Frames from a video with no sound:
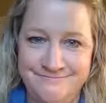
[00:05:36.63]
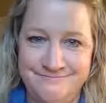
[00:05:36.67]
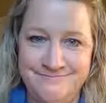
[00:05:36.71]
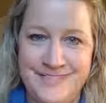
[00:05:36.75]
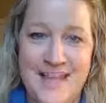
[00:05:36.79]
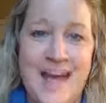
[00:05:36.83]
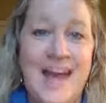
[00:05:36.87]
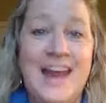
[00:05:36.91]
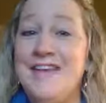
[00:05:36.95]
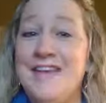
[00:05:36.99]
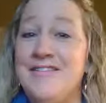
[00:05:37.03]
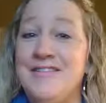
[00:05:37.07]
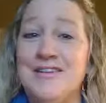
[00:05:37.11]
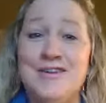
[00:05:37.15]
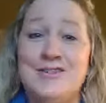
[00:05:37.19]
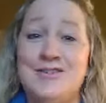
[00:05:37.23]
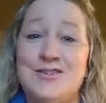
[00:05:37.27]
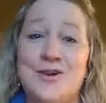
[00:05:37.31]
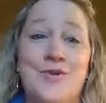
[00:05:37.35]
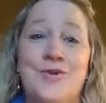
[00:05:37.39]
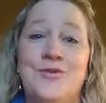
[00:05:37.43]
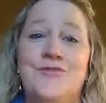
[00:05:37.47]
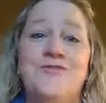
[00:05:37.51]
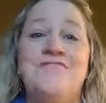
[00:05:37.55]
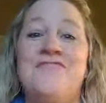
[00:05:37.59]
Not even a
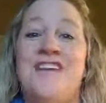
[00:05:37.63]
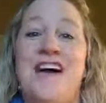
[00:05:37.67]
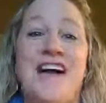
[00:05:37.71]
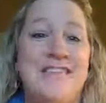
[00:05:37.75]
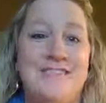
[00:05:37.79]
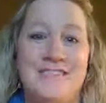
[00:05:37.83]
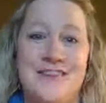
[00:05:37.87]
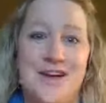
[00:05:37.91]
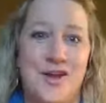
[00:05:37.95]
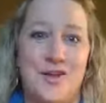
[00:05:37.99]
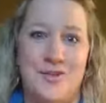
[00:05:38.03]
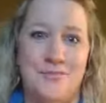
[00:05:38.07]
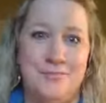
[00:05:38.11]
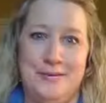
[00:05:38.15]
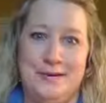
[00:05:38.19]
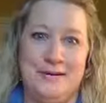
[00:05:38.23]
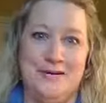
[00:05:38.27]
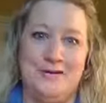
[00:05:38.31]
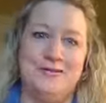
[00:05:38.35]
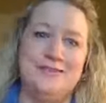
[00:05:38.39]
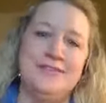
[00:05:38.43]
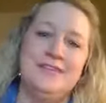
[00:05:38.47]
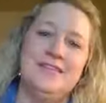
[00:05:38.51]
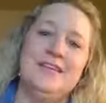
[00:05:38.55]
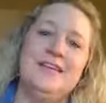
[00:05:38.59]
total $5
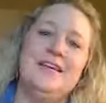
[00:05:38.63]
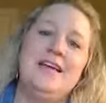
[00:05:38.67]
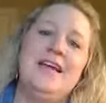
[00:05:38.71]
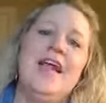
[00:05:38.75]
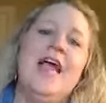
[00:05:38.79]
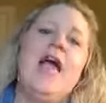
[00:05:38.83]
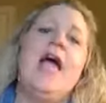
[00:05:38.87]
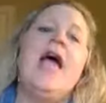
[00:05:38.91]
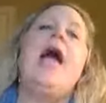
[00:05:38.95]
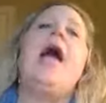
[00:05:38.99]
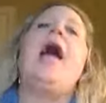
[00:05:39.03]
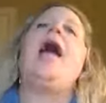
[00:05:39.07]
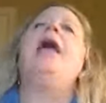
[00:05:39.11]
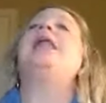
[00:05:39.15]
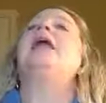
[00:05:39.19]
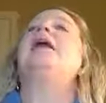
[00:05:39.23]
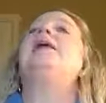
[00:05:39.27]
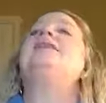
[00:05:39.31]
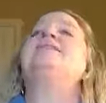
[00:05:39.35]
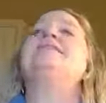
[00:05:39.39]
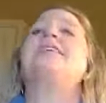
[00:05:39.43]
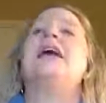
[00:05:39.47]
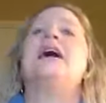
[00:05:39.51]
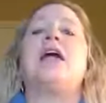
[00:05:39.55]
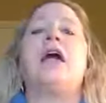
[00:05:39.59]
bill. And
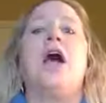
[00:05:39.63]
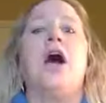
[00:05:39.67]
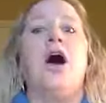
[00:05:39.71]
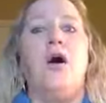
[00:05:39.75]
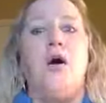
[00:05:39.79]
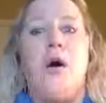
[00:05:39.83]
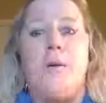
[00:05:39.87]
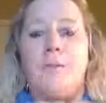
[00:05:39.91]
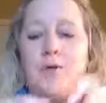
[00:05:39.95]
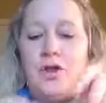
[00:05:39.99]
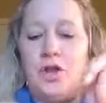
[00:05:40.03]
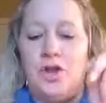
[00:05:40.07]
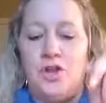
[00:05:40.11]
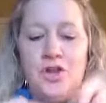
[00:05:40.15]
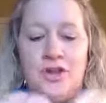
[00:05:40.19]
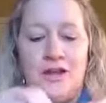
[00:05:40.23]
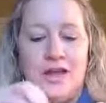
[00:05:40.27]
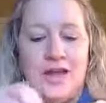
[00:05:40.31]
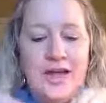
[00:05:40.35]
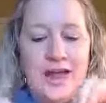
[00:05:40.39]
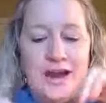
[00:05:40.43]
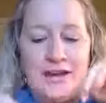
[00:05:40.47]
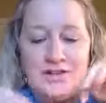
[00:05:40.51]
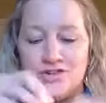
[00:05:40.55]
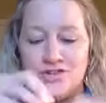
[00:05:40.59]
I was like, oh, I'm going to
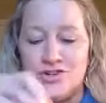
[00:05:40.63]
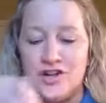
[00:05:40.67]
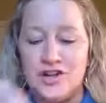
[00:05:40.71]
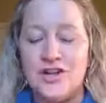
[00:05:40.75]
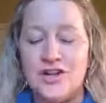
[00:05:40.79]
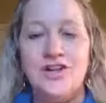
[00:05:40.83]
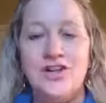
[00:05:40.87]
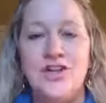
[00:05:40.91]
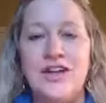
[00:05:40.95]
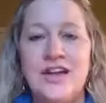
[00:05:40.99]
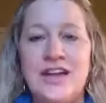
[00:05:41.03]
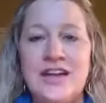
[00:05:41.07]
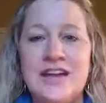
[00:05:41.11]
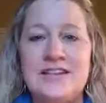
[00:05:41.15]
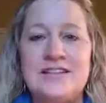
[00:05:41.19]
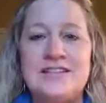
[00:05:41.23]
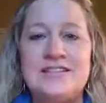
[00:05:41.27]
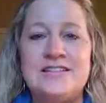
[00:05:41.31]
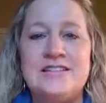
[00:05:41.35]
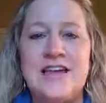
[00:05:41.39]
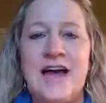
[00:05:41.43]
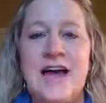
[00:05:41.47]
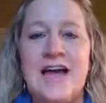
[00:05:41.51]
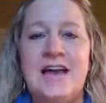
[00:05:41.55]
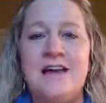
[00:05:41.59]
look, and I started looking
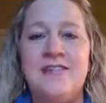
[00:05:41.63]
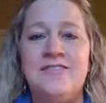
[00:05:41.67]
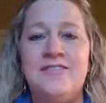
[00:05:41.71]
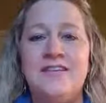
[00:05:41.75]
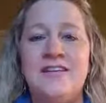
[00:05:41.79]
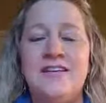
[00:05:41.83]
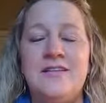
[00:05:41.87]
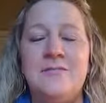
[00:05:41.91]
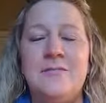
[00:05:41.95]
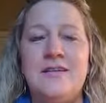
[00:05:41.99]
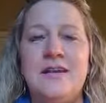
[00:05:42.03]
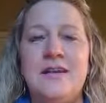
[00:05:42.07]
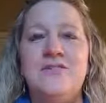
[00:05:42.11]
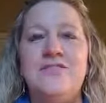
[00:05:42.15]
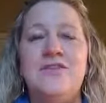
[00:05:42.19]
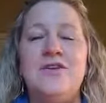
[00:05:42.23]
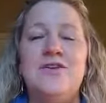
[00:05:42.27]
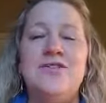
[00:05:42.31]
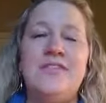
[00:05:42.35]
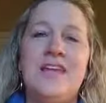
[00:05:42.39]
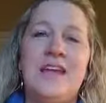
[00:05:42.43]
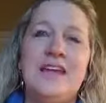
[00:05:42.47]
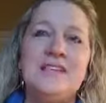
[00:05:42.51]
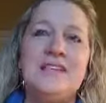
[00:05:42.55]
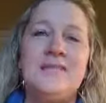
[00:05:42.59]
inside of them, and a
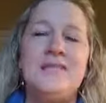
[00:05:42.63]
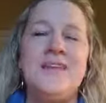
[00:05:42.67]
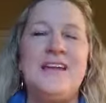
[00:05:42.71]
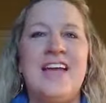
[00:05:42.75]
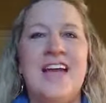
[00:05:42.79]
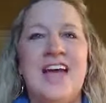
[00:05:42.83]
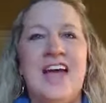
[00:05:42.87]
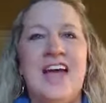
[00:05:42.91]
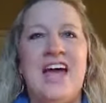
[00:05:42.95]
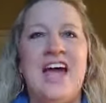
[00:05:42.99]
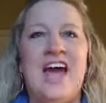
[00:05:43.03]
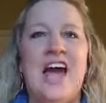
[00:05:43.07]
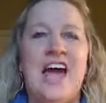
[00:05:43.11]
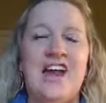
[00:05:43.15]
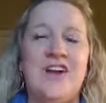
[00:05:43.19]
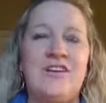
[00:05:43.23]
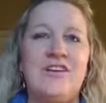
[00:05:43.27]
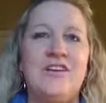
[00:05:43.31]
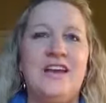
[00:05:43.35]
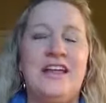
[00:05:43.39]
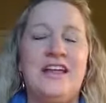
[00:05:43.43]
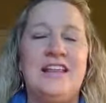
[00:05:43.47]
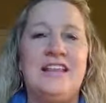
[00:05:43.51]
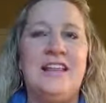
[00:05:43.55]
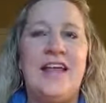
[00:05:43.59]
few things I'm like, I
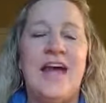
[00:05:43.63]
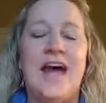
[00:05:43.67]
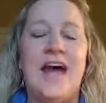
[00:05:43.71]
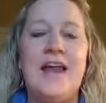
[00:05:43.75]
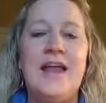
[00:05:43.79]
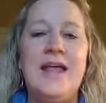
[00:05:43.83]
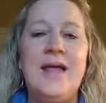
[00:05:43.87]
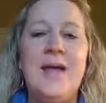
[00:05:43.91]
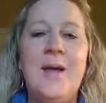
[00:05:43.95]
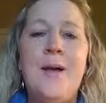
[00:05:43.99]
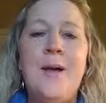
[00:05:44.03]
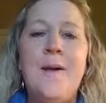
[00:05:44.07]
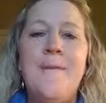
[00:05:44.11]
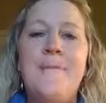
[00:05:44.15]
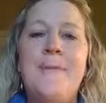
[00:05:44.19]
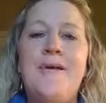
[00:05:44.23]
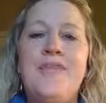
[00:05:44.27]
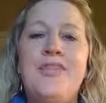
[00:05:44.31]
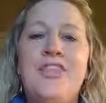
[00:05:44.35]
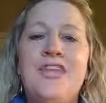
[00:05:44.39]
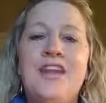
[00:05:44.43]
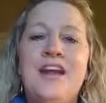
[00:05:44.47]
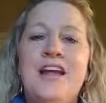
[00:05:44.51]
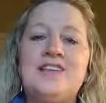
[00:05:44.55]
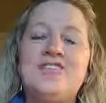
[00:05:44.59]
don't need that.
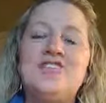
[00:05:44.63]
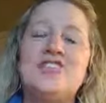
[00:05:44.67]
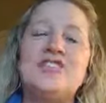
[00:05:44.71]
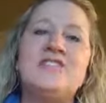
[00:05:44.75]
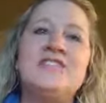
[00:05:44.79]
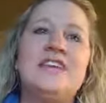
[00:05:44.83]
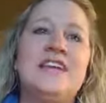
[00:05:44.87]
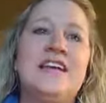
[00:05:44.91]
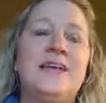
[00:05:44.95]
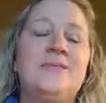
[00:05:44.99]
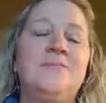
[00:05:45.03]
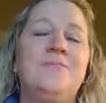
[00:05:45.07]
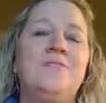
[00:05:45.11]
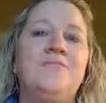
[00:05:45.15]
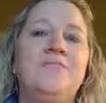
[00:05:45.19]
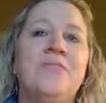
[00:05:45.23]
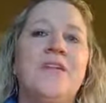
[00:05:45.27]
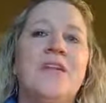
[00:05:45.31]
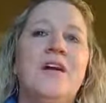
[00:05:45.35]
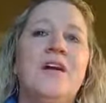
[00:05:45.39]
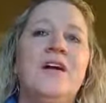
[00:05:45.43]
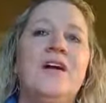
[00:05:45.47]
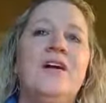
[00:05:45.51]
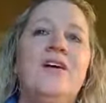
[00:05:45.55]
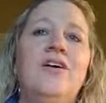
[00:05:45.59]
But then I started saying,
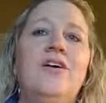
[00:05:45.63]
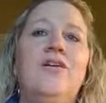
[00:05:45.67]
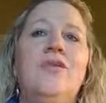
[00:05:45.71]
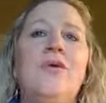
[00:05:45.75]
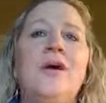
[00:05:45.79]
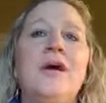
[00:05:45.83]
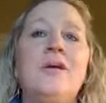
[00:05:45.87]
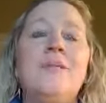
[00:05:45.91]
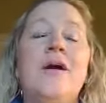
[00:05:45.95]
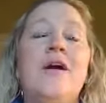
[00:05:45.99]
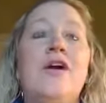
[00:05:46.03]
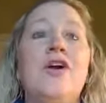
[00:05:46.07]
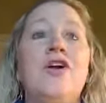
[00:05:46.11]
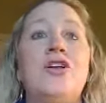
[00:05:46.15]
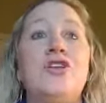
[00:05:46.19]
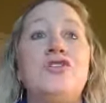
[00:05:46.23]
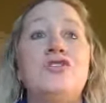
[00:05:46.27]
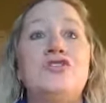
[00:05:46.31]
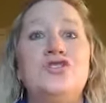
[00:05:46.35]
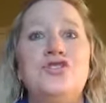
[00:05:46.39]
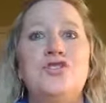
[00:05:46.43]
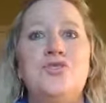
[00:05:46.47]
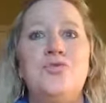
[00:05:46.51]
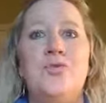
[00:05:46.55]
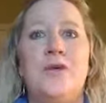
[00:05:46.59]
oh, what am I going to
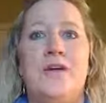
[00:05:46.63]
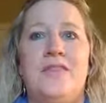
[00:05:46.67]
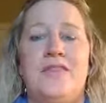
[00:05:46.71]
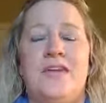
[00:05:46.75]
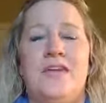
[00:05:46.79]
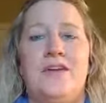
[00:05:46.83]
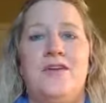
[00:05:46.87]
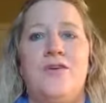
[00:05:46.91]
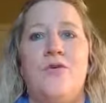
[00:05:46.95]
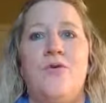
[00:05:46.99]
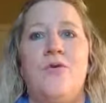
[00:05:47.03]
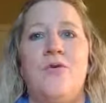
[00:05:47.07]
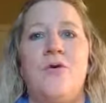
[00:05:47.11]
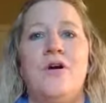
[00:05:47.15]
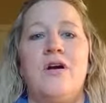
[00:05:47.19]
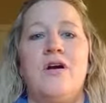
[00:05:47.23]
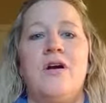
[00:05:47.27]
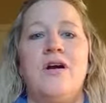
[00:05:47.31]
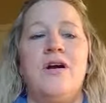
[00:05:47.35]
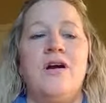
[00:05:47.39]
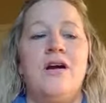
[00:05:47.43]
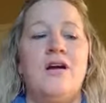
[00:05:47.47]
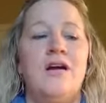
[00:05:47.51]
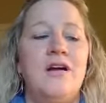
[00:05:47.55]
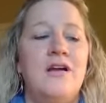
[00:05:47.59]
do with it?
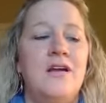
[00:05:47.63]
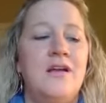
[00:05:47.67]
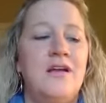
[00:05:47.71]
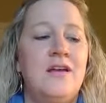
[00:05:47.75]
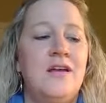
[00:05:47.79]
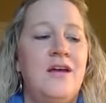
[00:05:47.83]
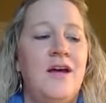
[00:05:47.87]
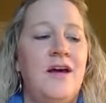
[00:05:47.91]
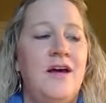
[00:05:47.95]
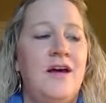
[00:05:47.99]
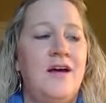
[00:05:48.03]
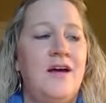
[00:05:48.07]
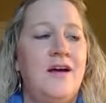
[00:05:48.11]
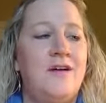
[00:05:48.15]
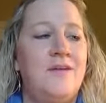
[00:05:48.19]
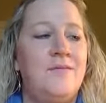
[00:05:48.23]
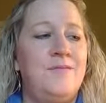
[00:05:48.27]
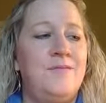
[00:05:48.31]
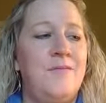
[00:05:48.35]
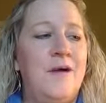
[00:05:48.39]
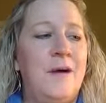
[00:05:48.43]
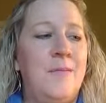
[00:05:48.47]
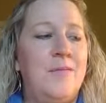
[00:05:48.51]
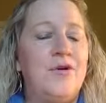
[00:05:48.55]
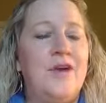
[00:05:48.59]
Or
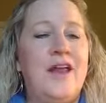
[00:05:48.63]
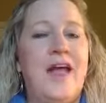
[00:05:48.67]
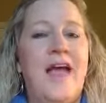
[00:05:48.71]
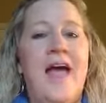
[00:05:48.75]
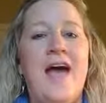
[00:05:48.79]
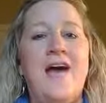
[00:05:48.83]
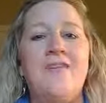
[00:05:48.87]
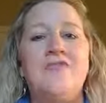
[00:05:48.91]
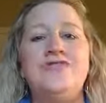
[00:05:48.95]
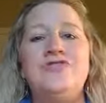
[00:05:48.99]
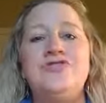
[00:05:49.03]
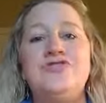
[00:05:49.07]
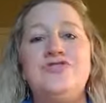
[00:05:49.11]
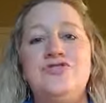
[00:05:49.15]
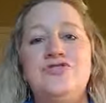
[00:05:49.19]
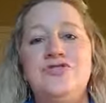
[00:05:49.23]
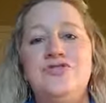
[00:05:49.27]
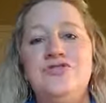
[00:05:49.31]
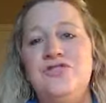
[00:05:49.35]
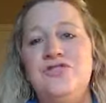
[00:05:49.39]
I'm going to have to,